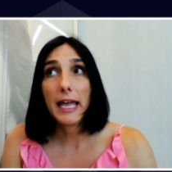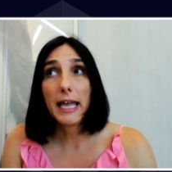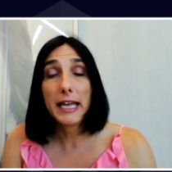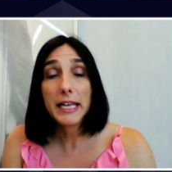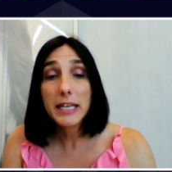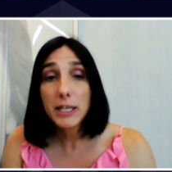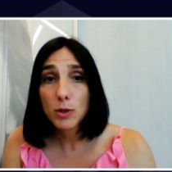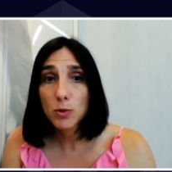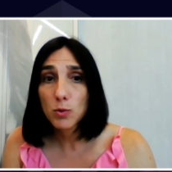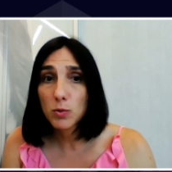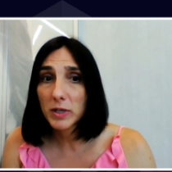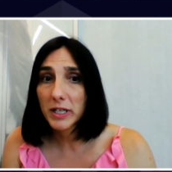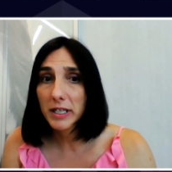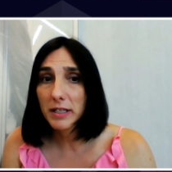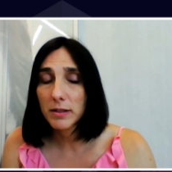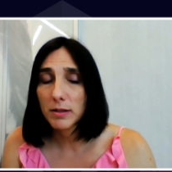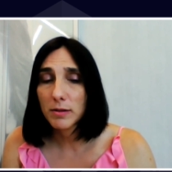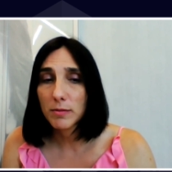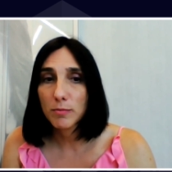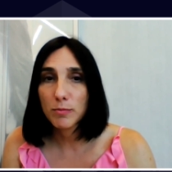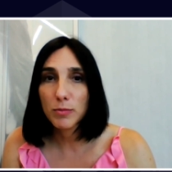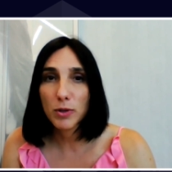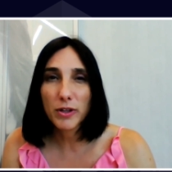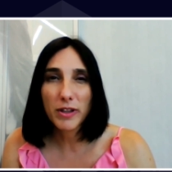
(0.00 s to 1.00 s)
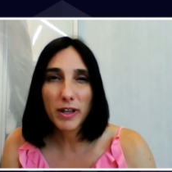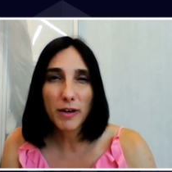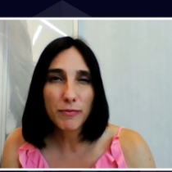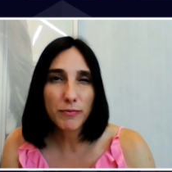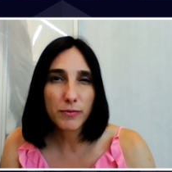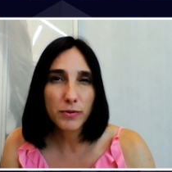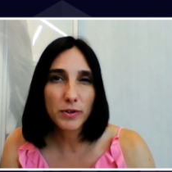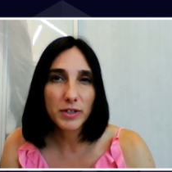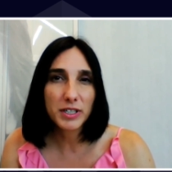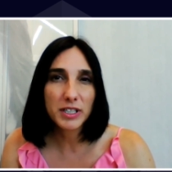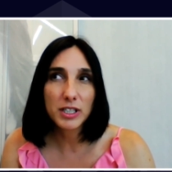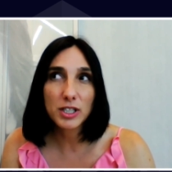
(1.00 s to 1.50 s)
Anyway,
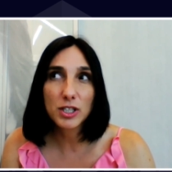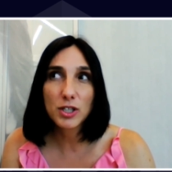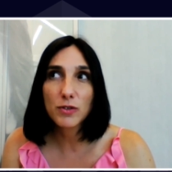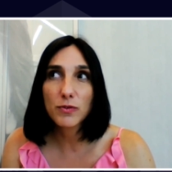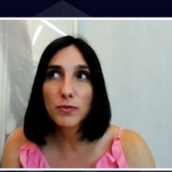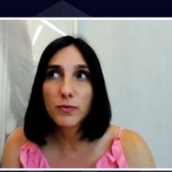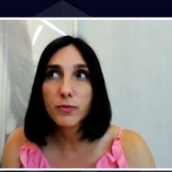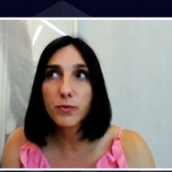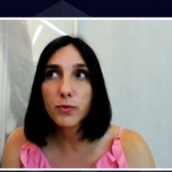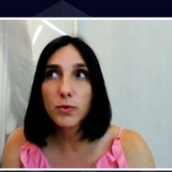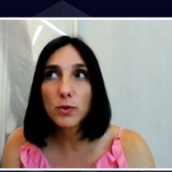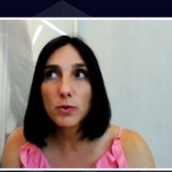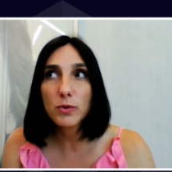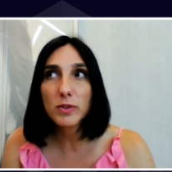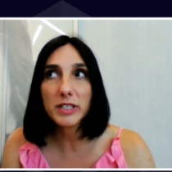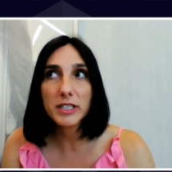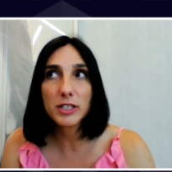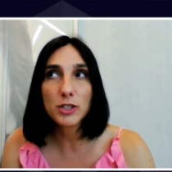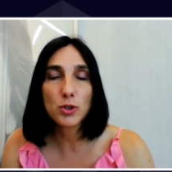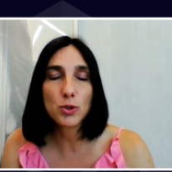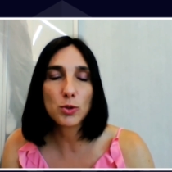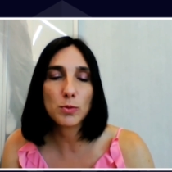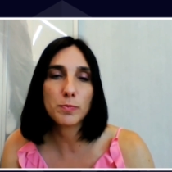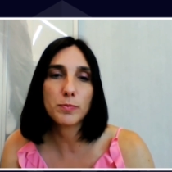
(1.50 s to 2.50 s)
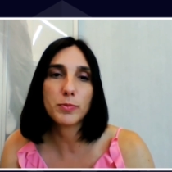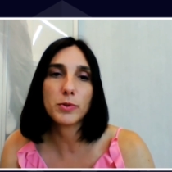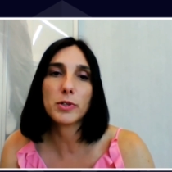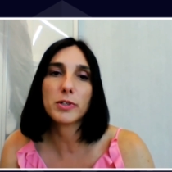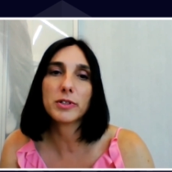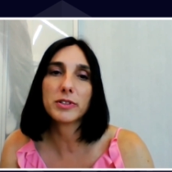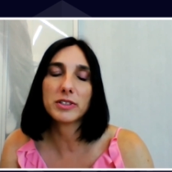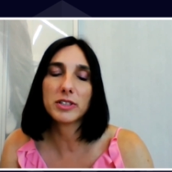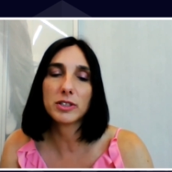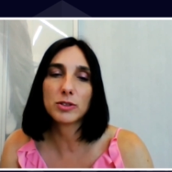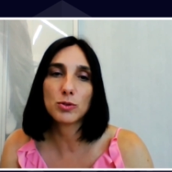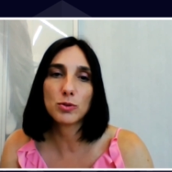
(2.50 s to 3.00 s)
Vodafone is fully
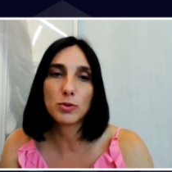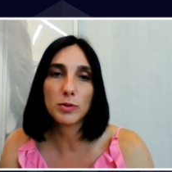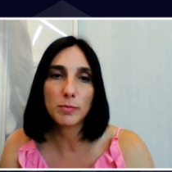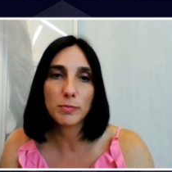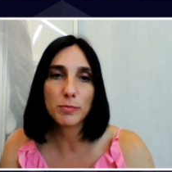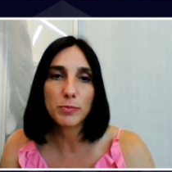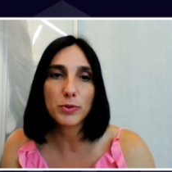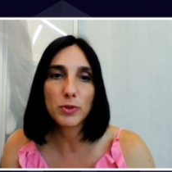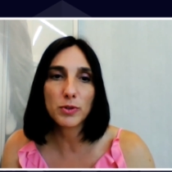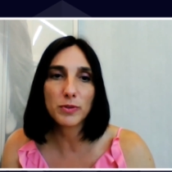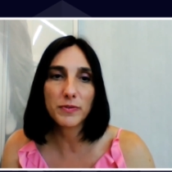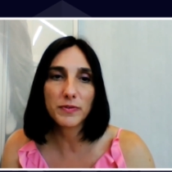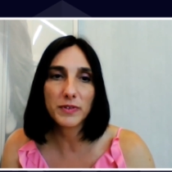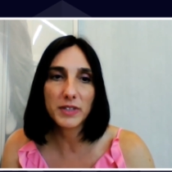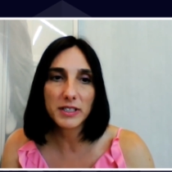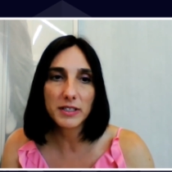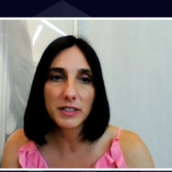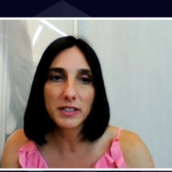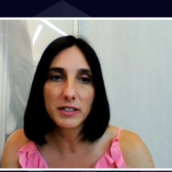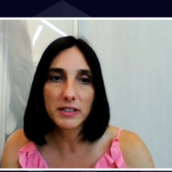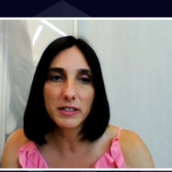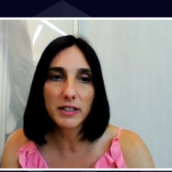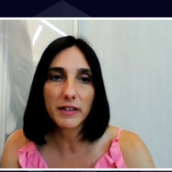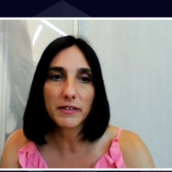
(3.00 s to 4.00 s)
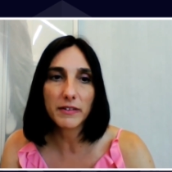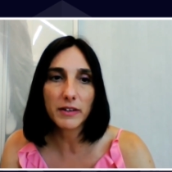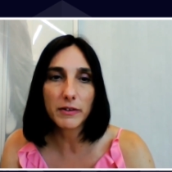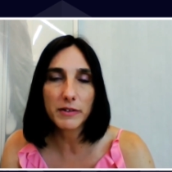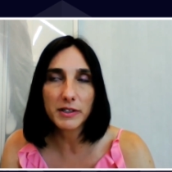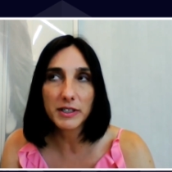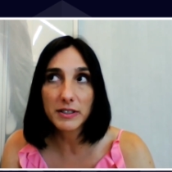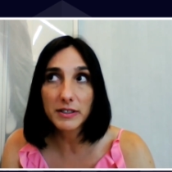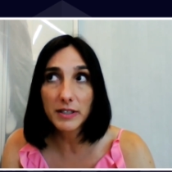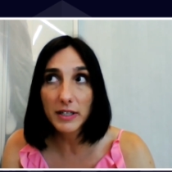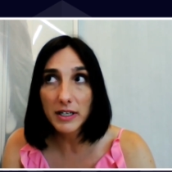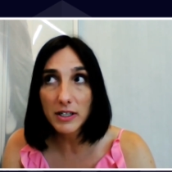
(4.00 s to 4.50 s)
supported to improve this
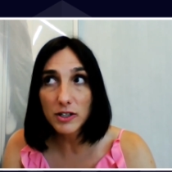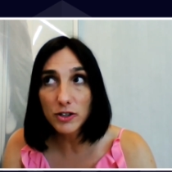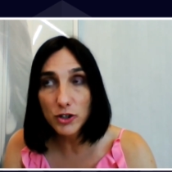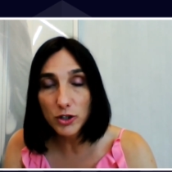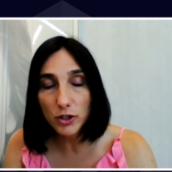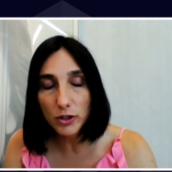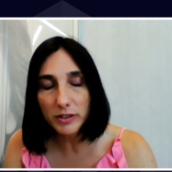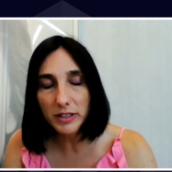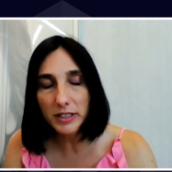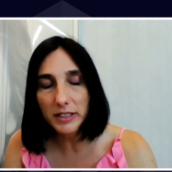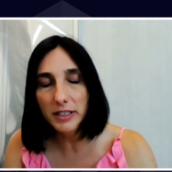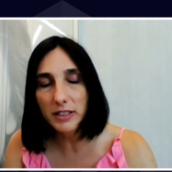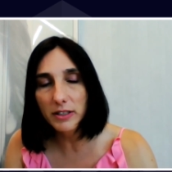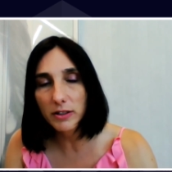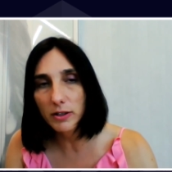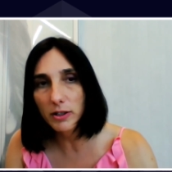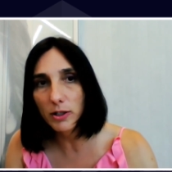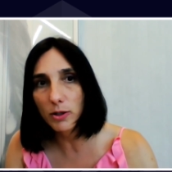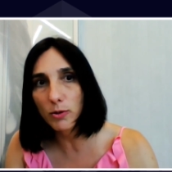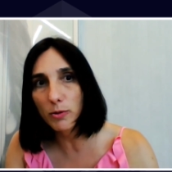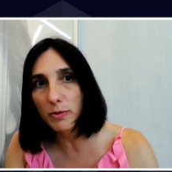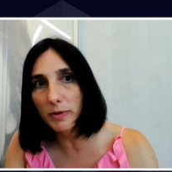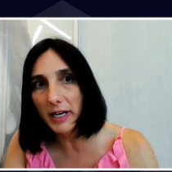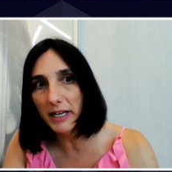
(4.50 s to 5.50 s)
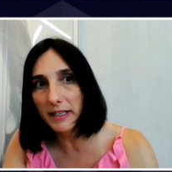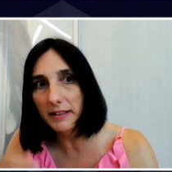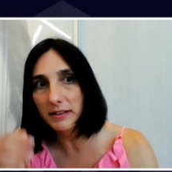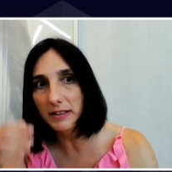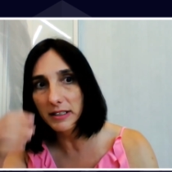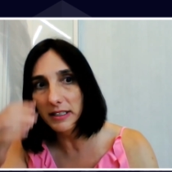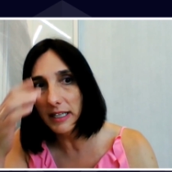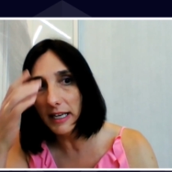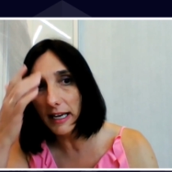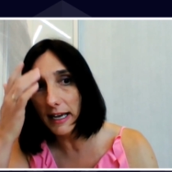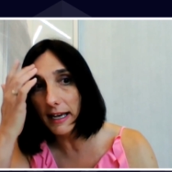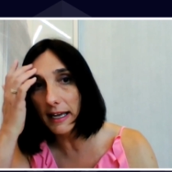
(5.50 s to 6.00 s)
standardization in the O-RAN
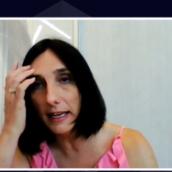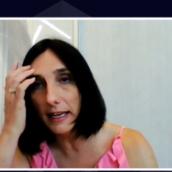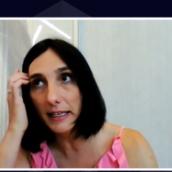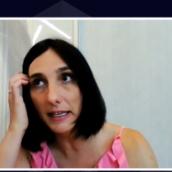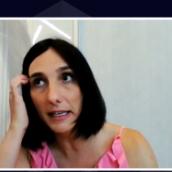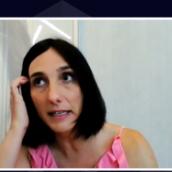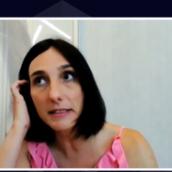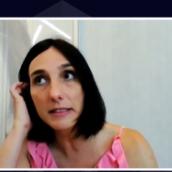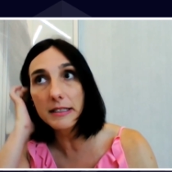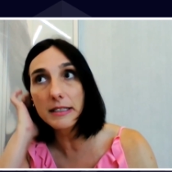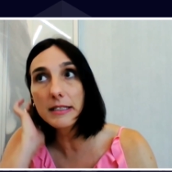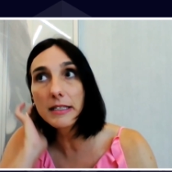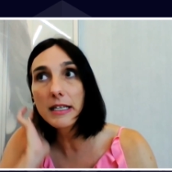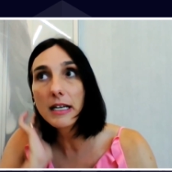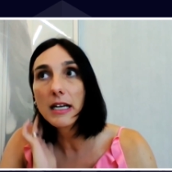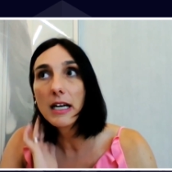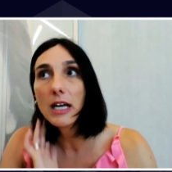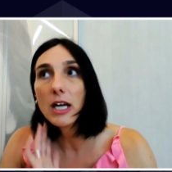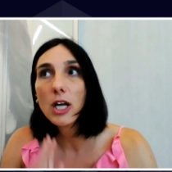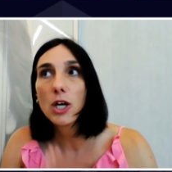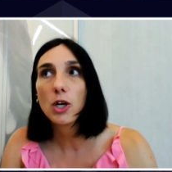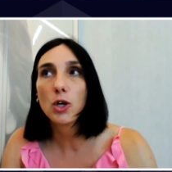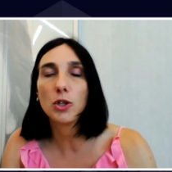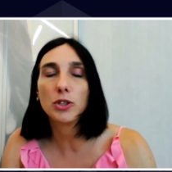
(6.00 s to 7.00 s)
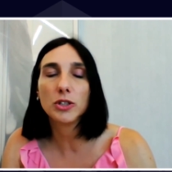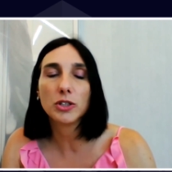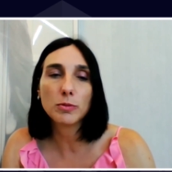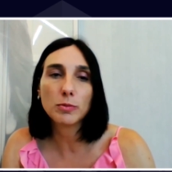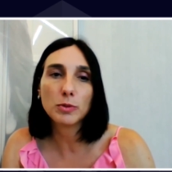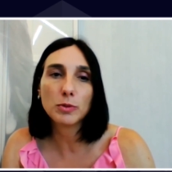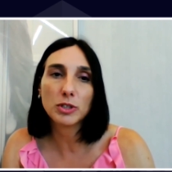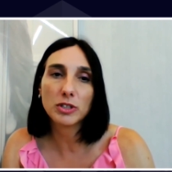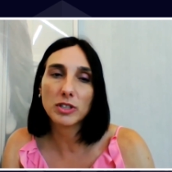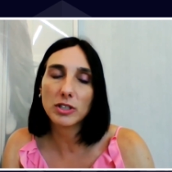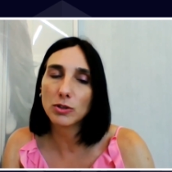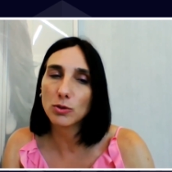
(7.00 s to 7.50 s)
Alliance,
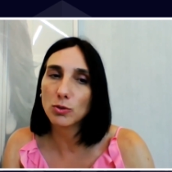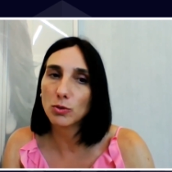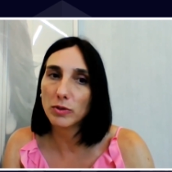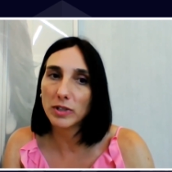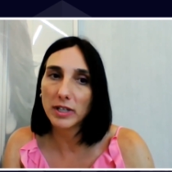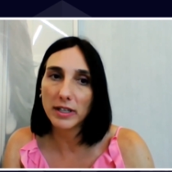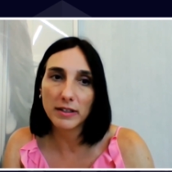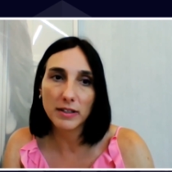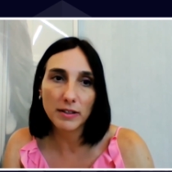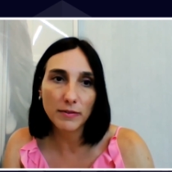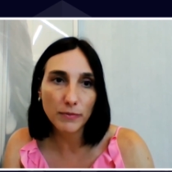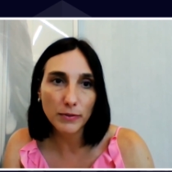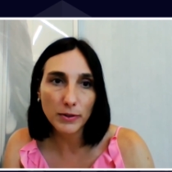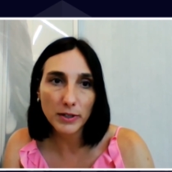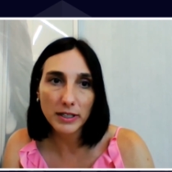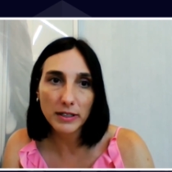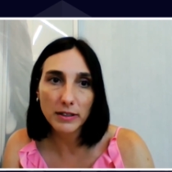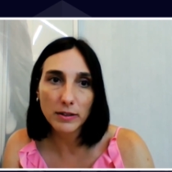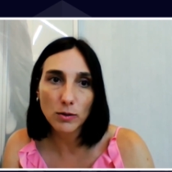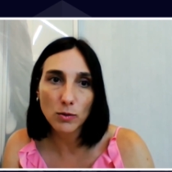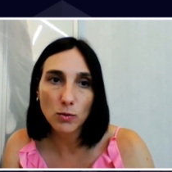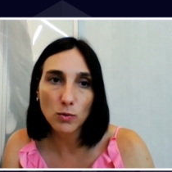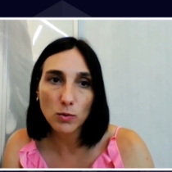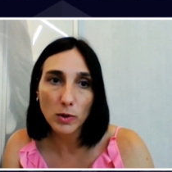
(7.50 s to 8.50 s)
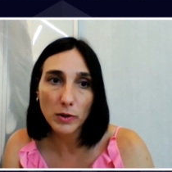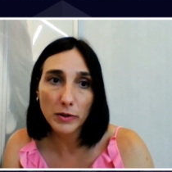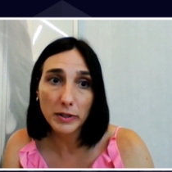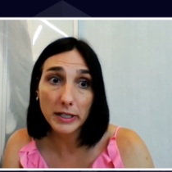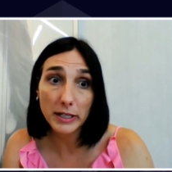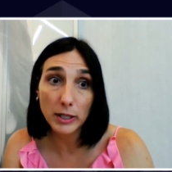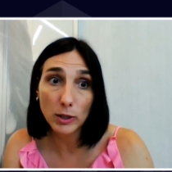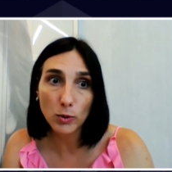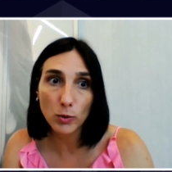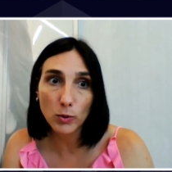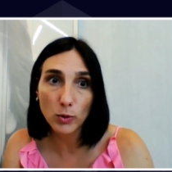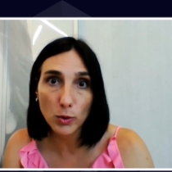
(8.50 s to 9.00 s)
contributed to the different
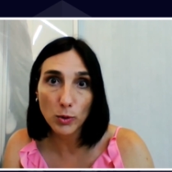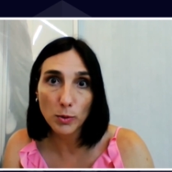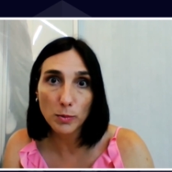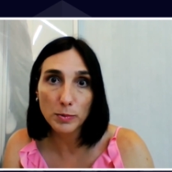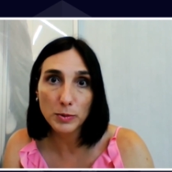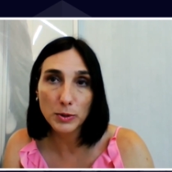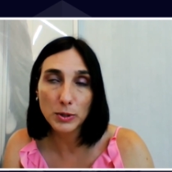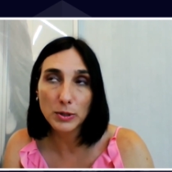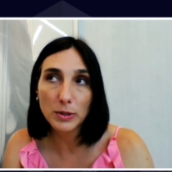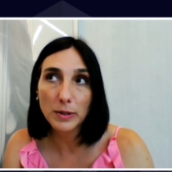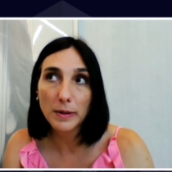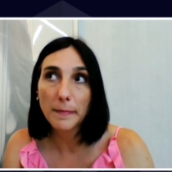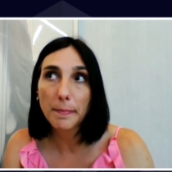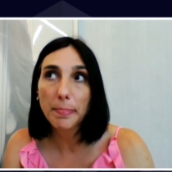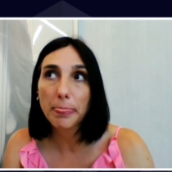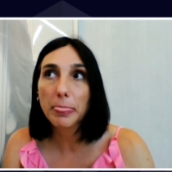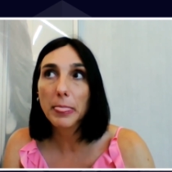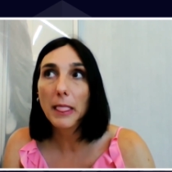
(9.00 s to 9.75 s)
working groups